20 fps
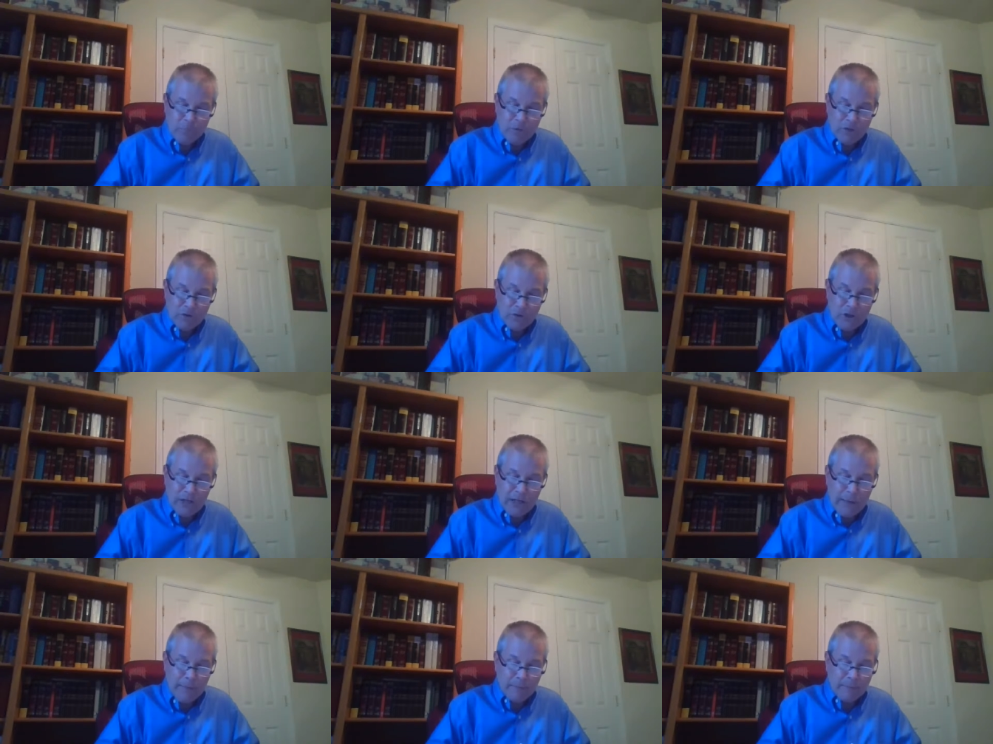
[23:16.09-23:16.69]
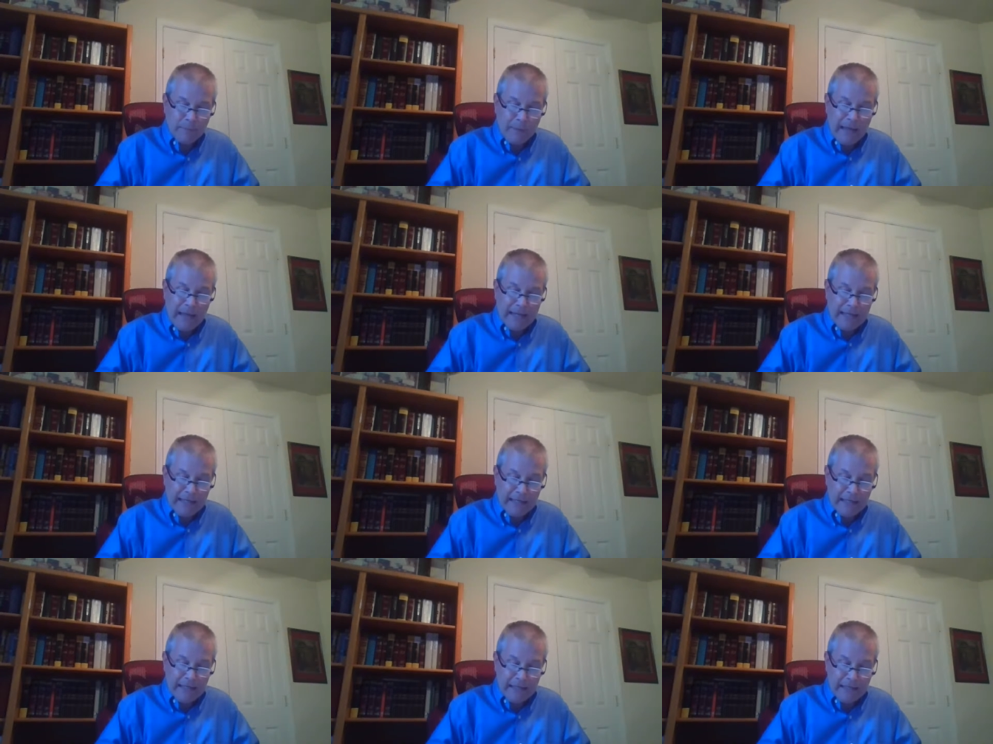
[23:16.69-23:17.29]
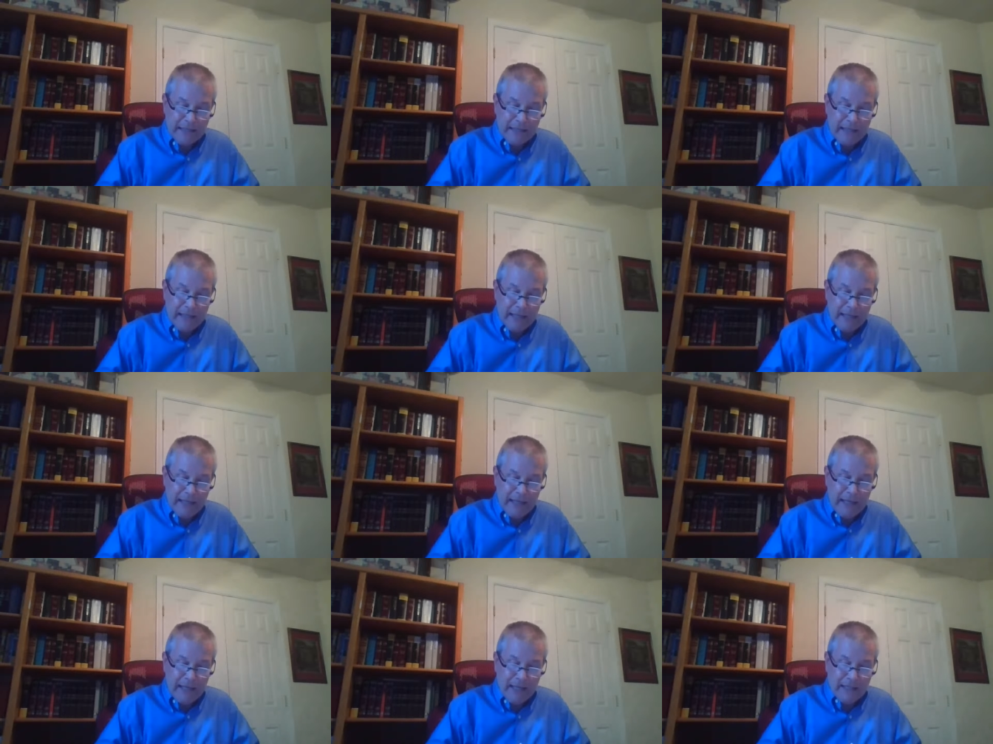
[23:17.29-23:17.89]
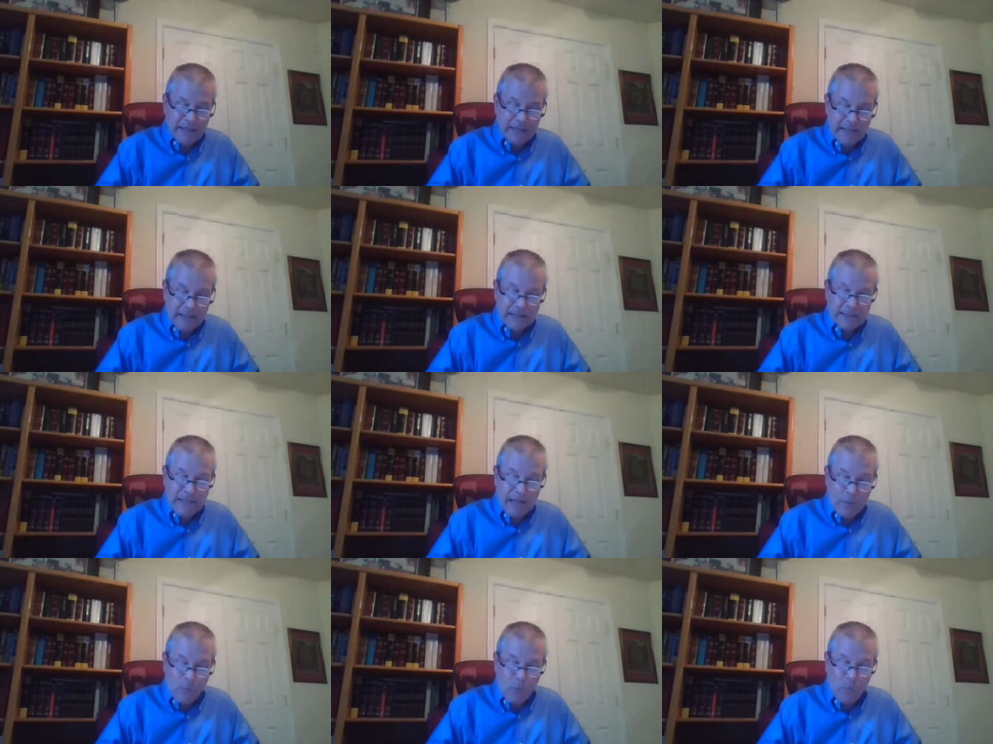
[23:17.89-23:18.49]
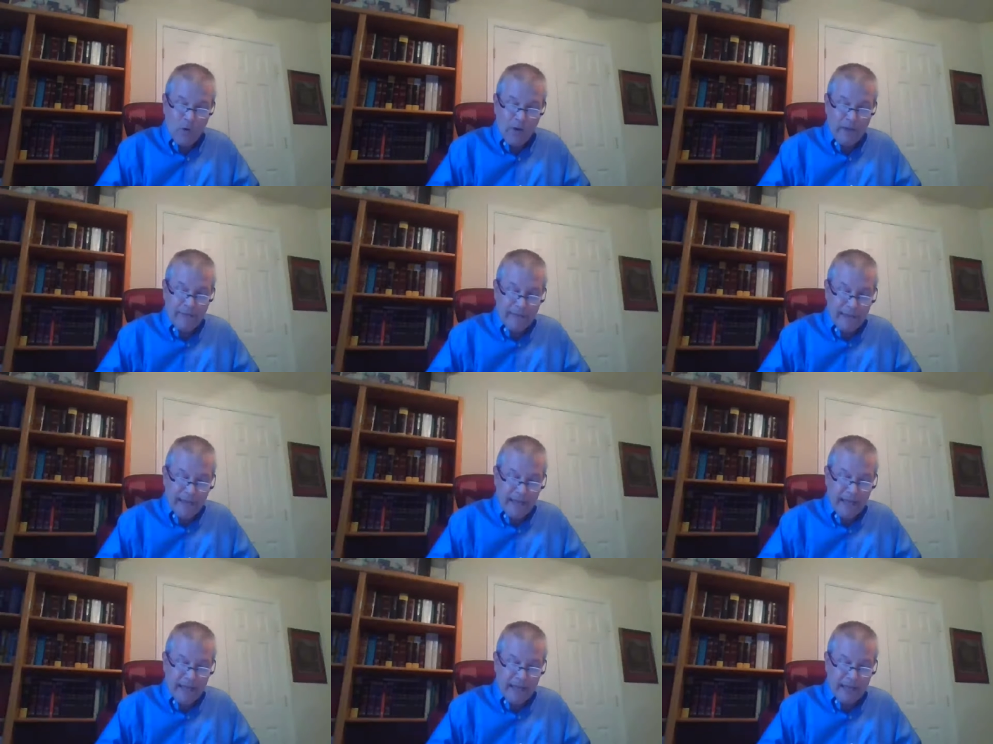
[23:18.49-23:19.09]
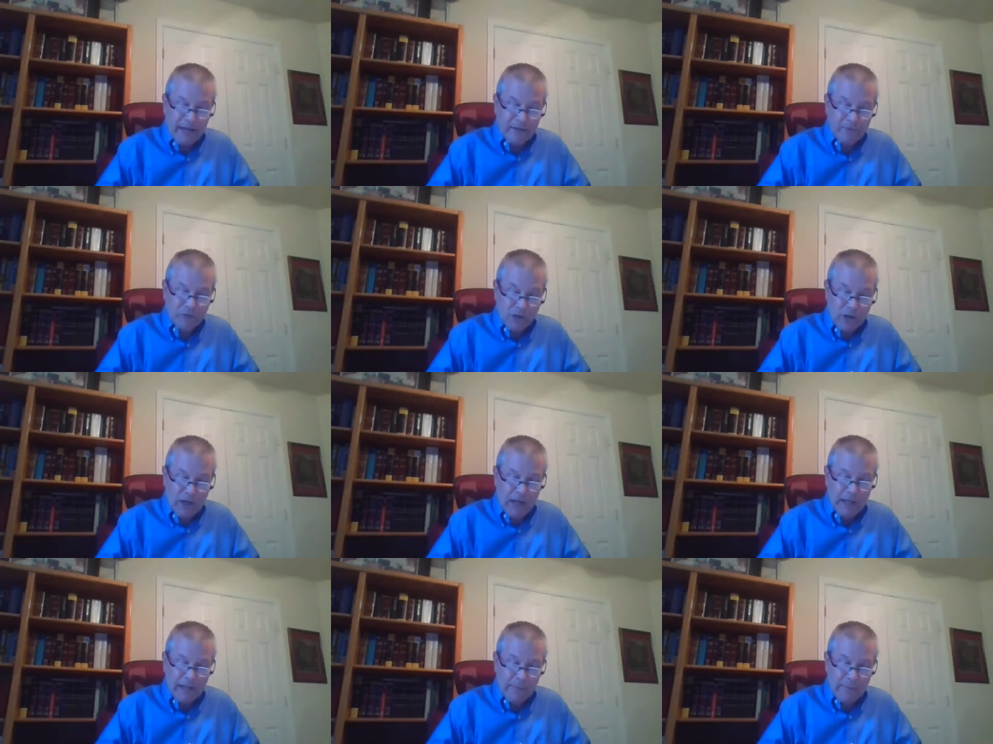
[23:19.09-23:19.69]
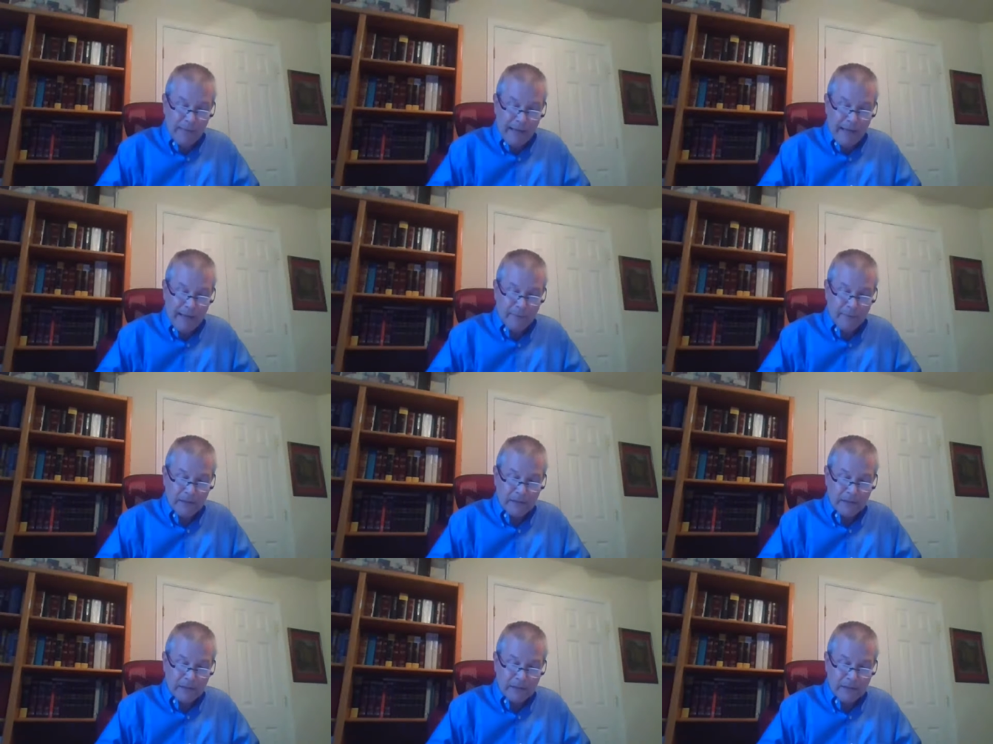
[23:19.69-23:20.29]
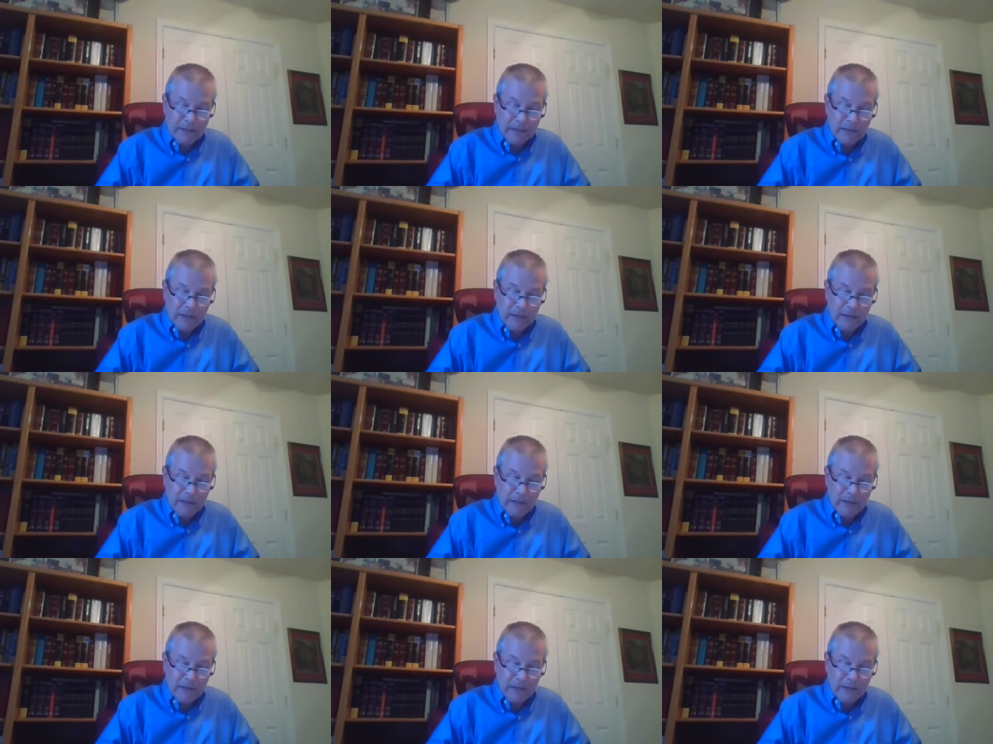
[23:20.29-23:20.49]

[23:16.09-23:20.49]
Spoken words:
she comes back in and says, I want the head of John the Baptist